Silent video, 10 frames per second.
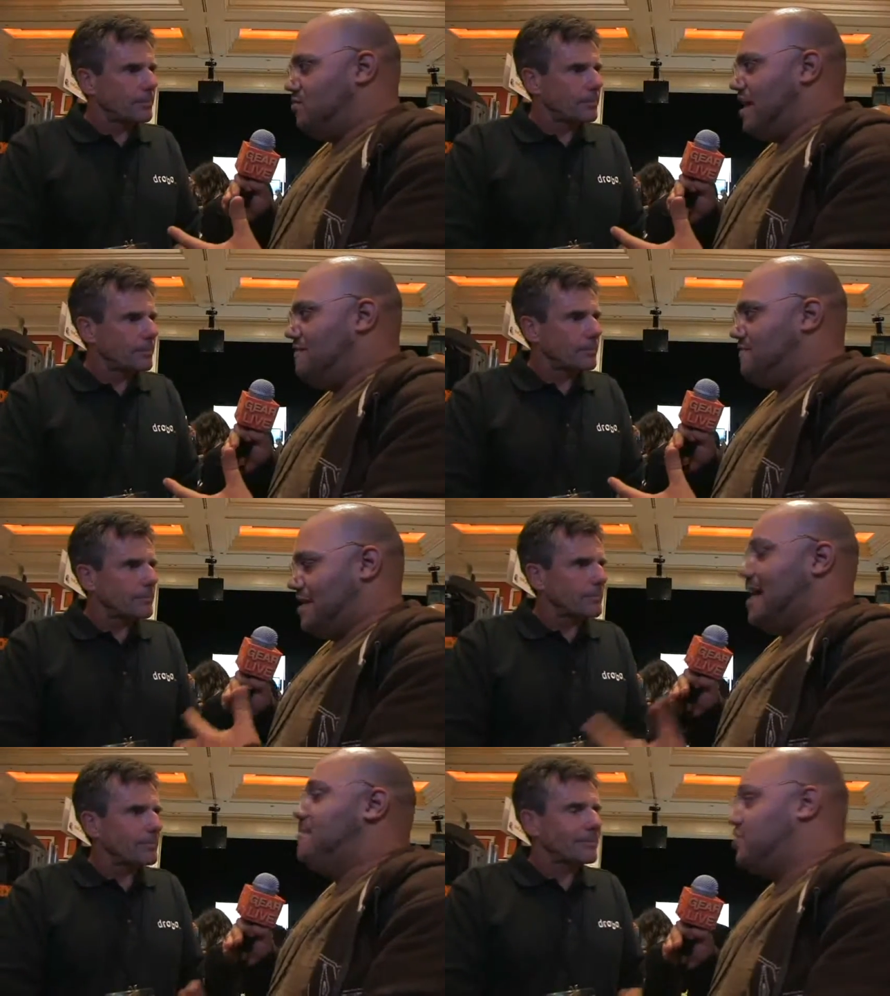Speaker 1: we have
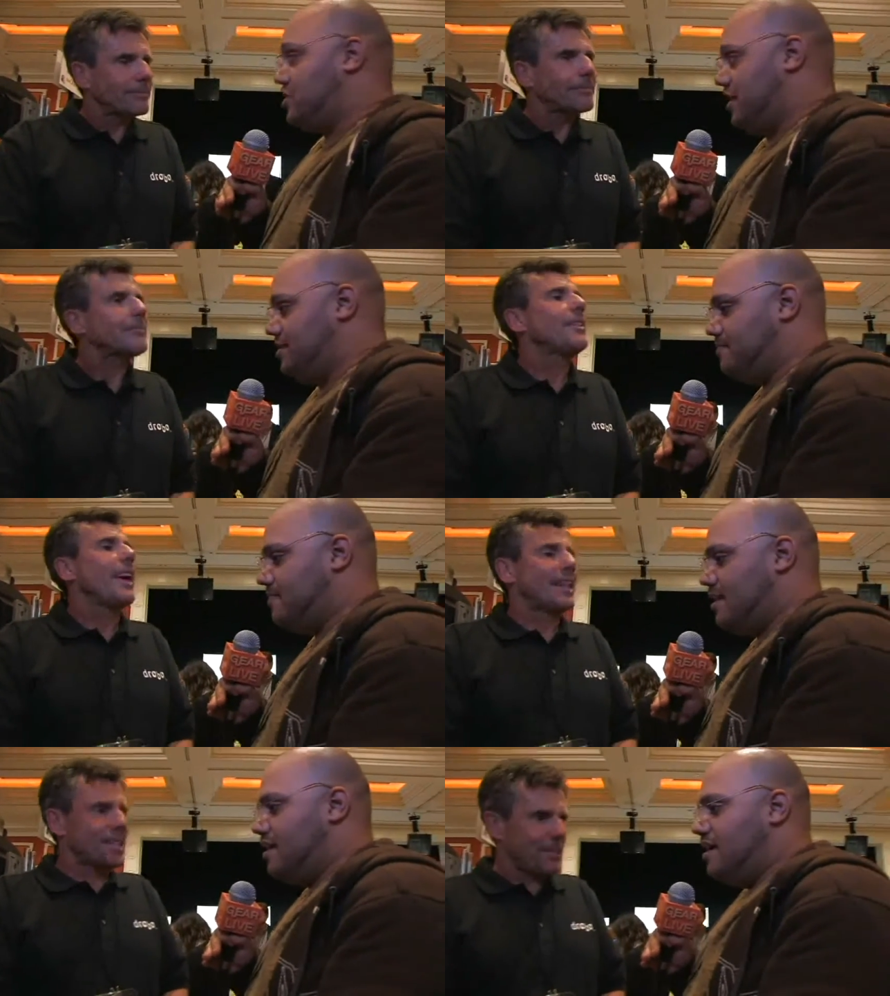Time Machine.
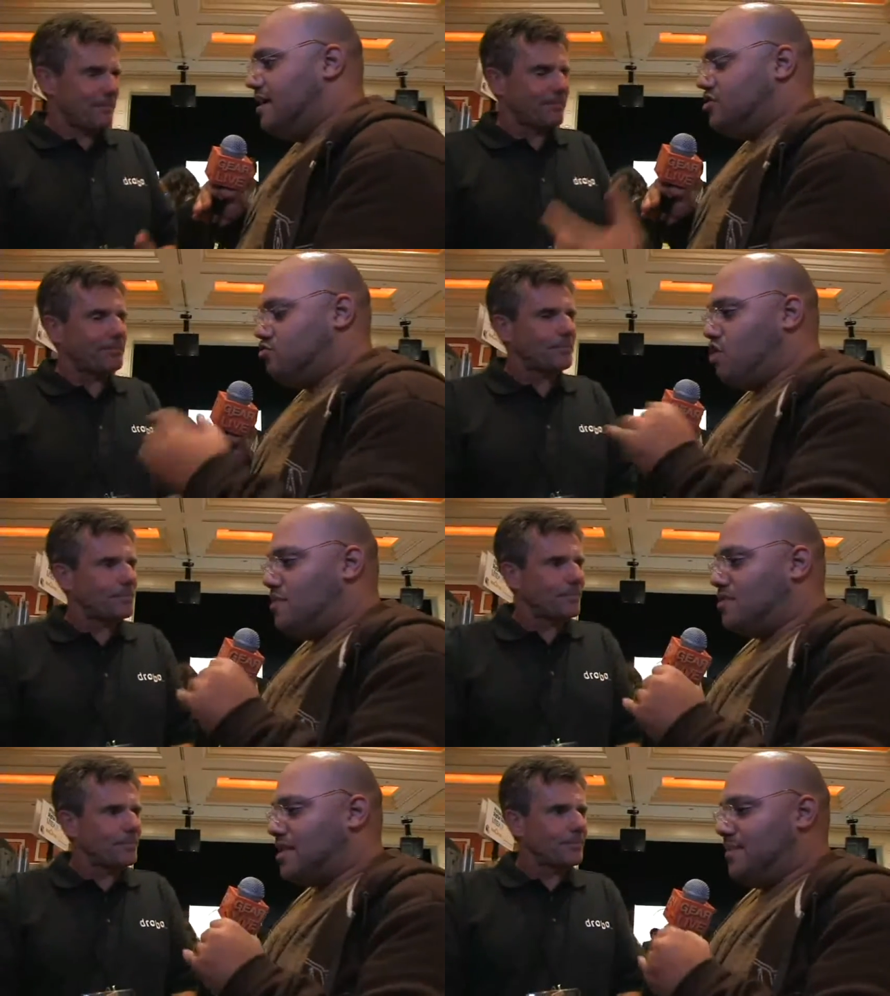Yes. Is
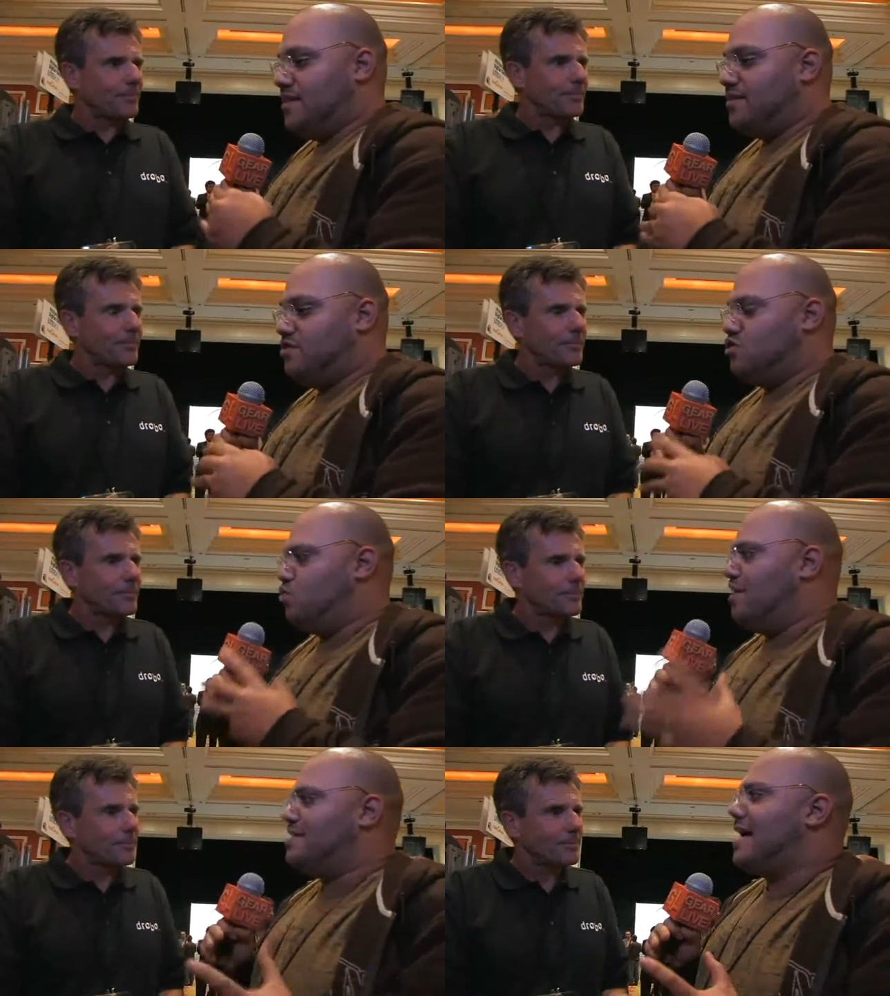Drobo something you could use
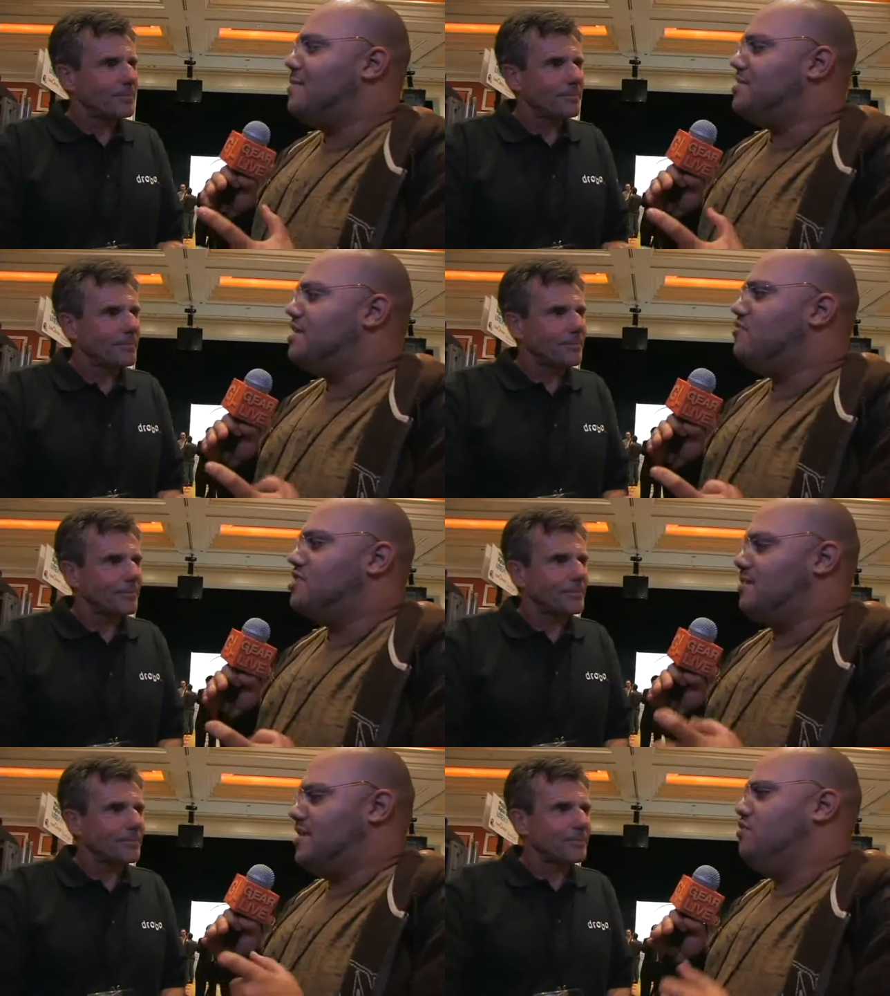with Time Machine or
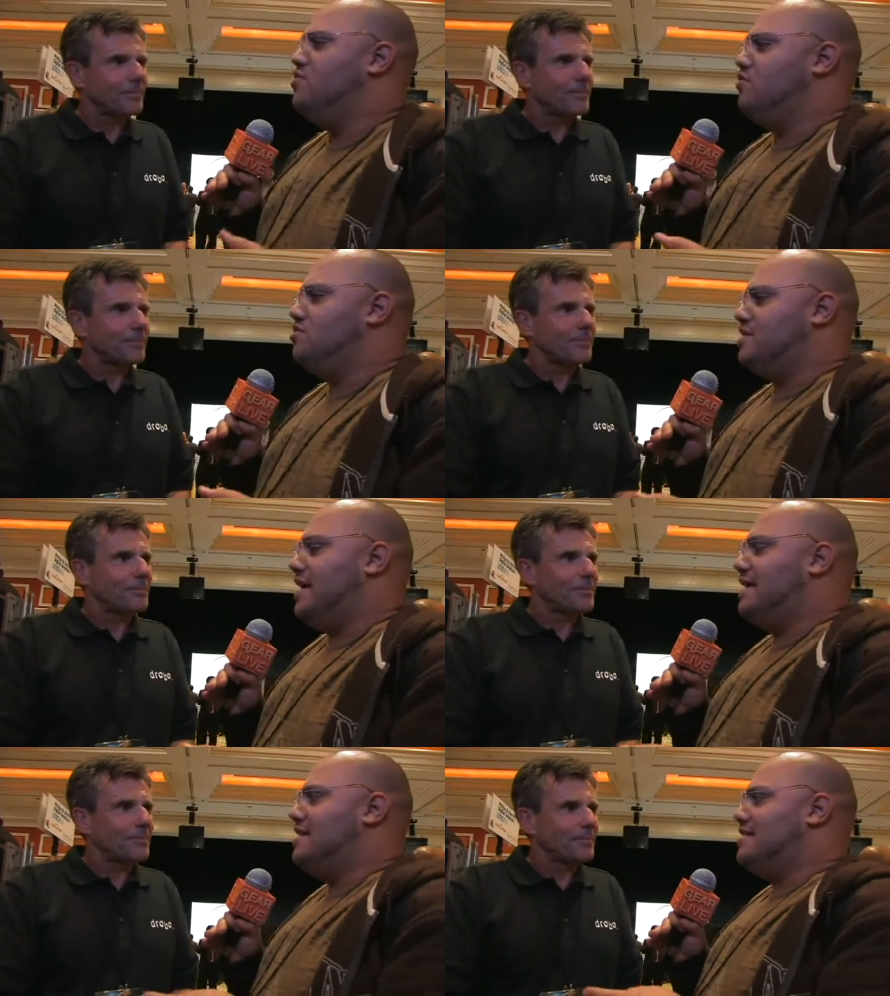something you use
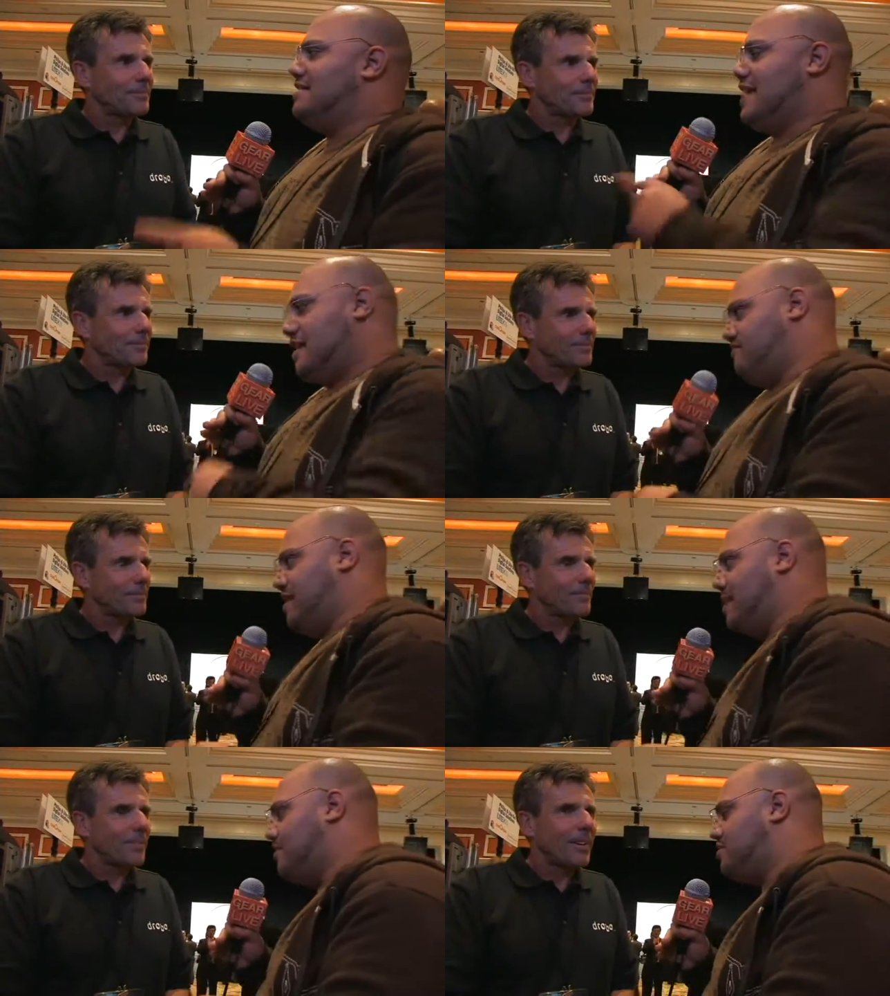instead of
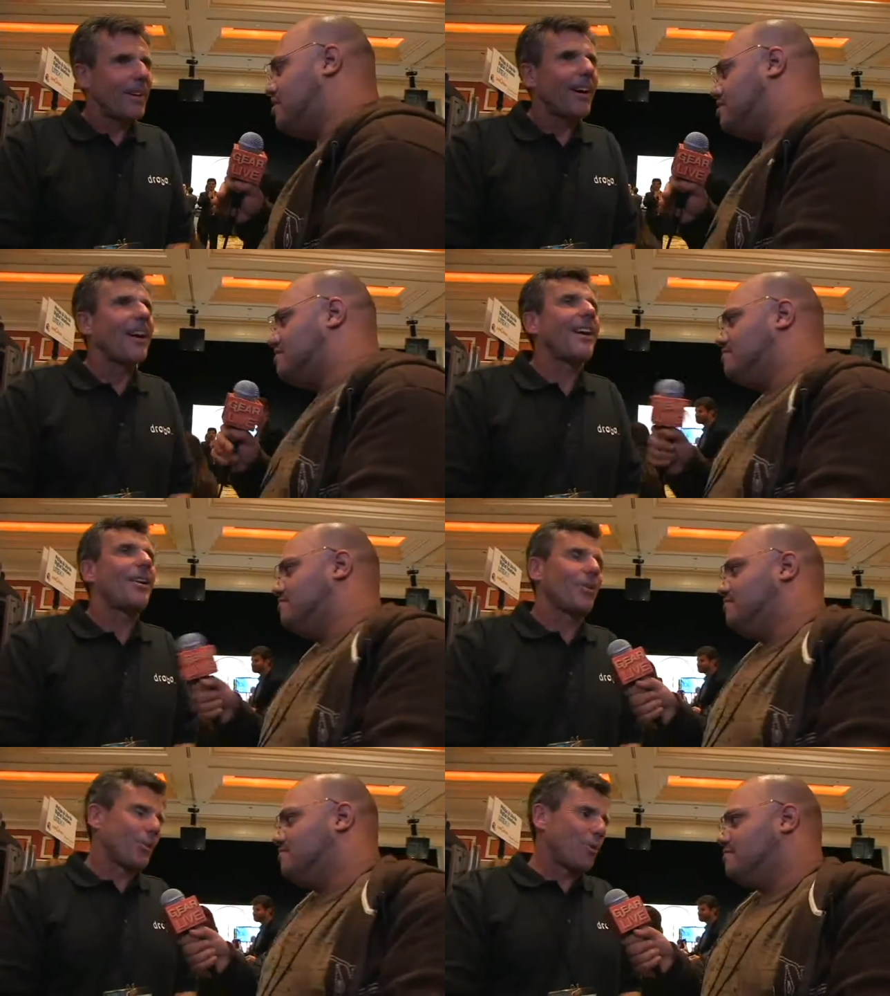Time Machine? machine?
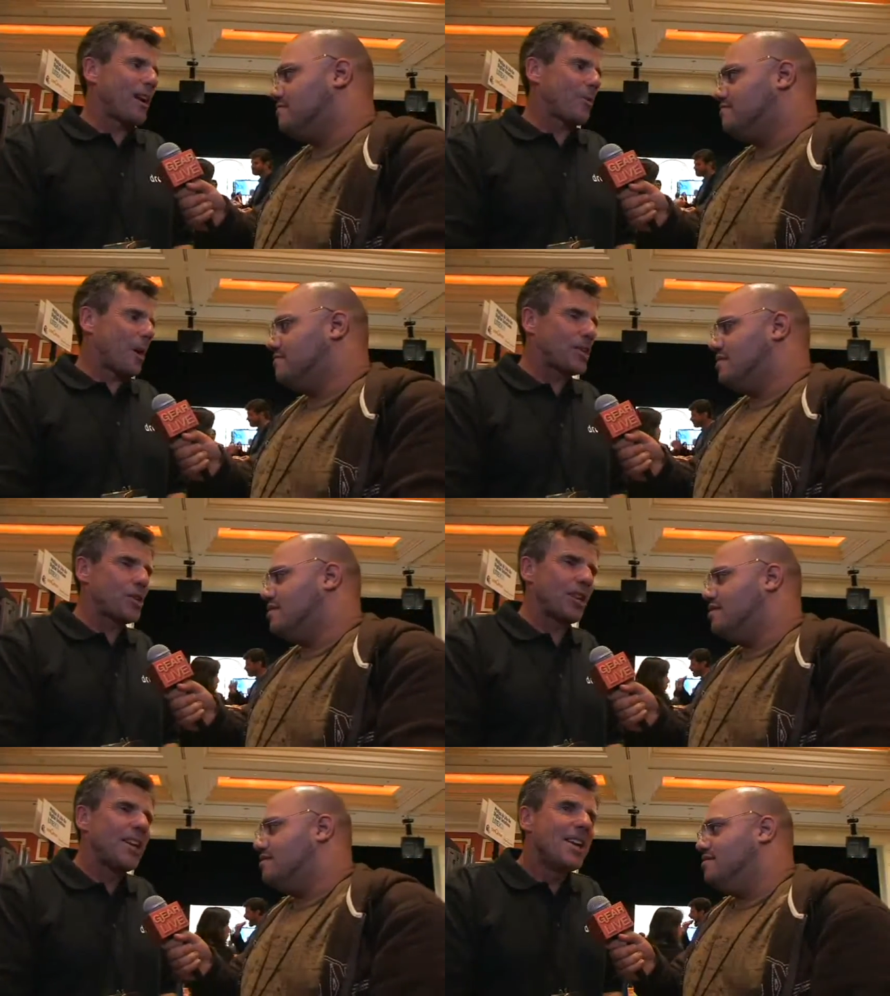
Speaker 2: Oh, great
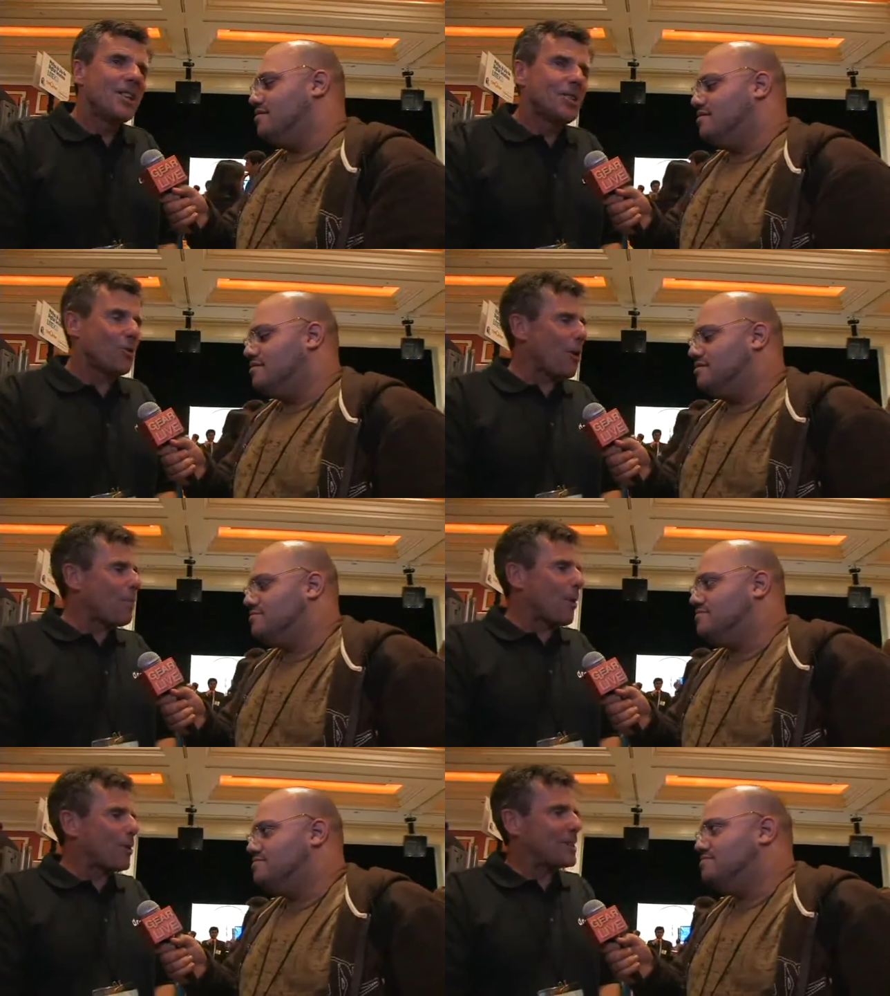question.
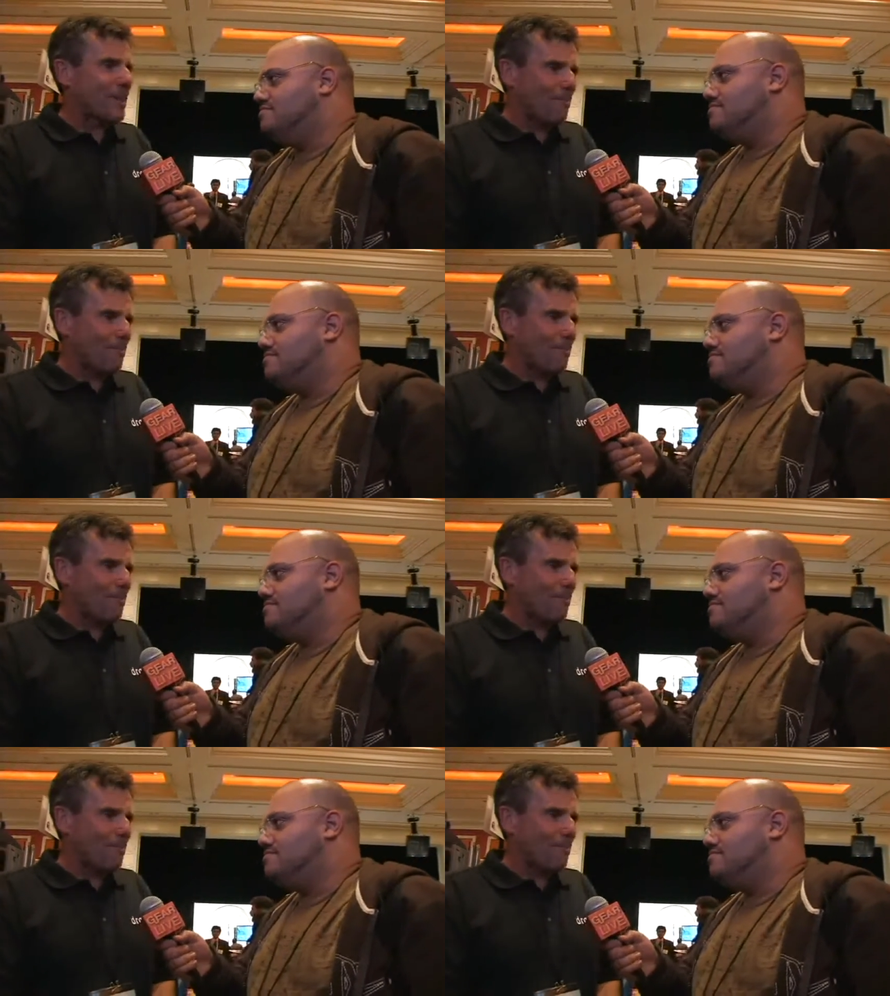Drobo is the